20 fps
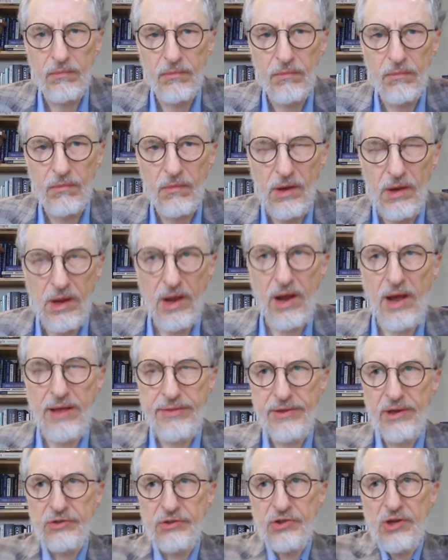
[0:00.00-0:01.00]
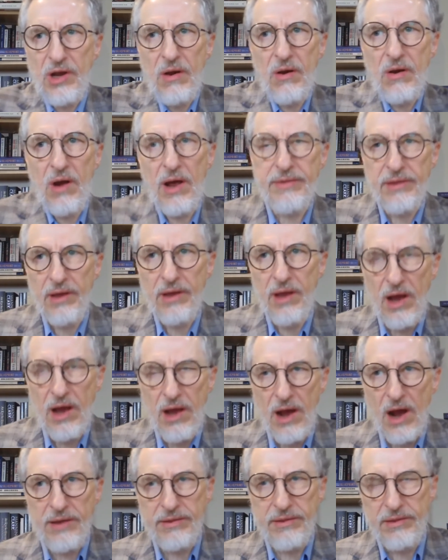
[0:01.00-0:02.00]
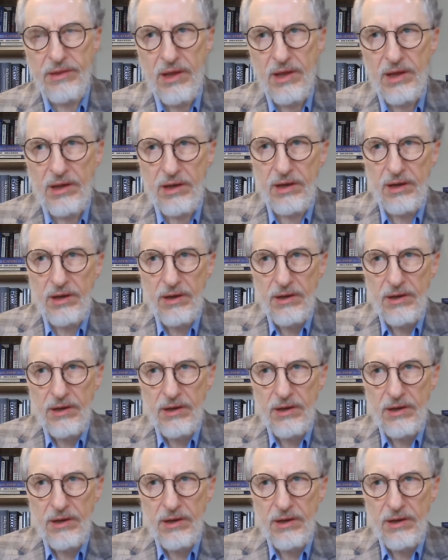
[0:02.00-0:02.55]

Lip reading: Yeah, I think so. I think